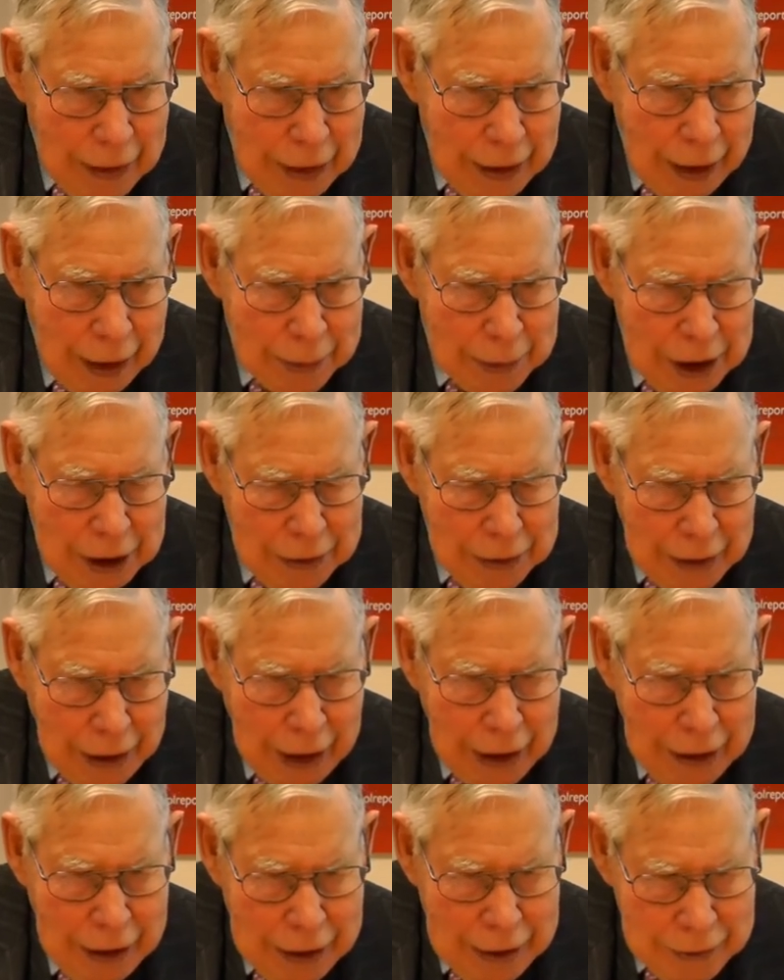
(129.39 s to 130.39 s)
I mean,
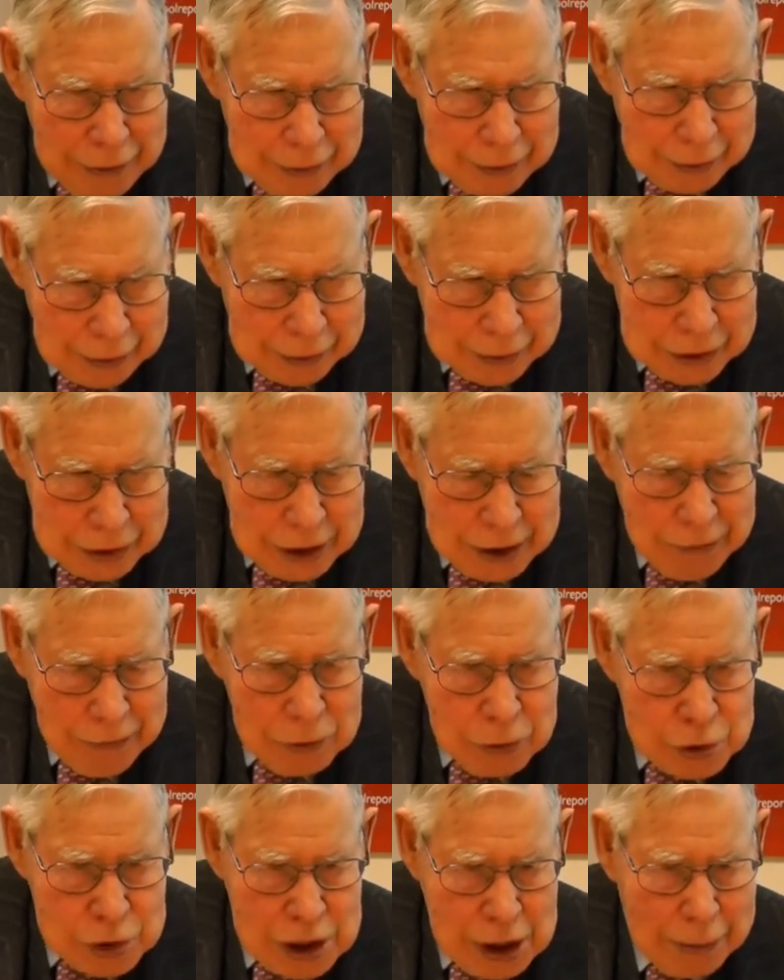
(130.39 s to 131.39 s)
I
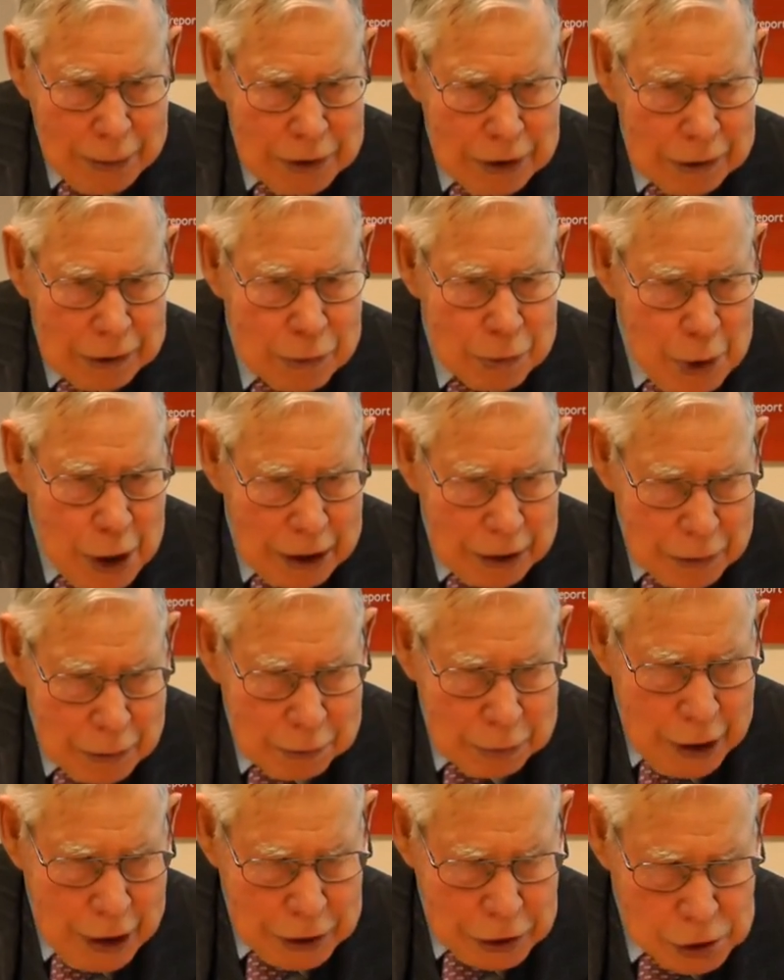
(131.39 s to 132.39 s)
give you some
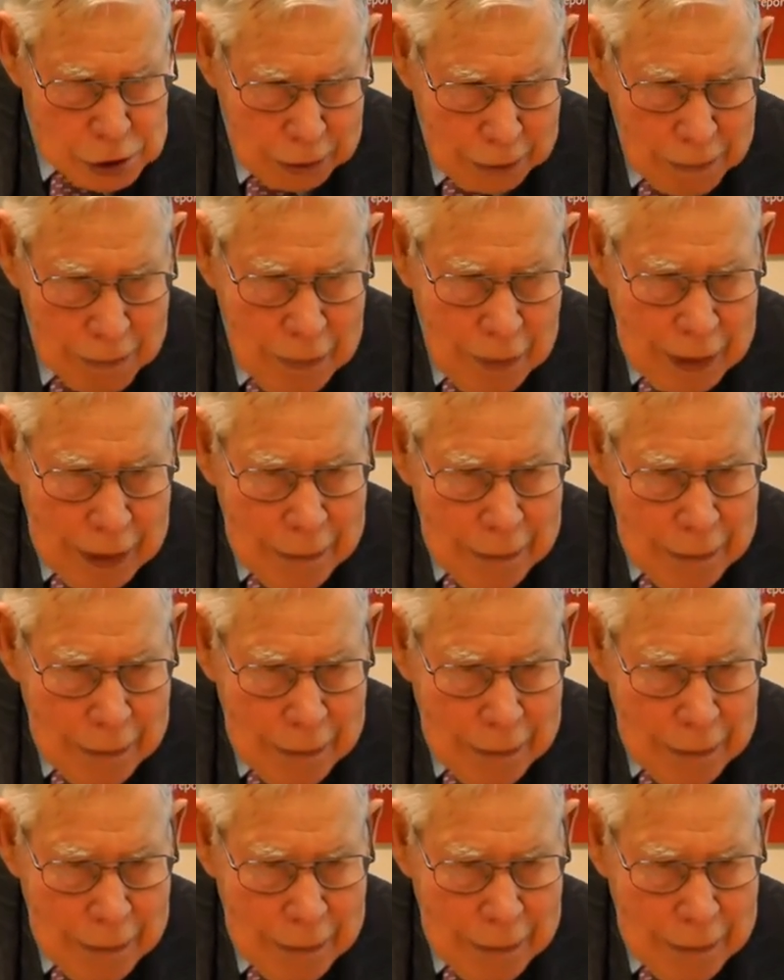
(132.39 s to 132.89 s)
impression.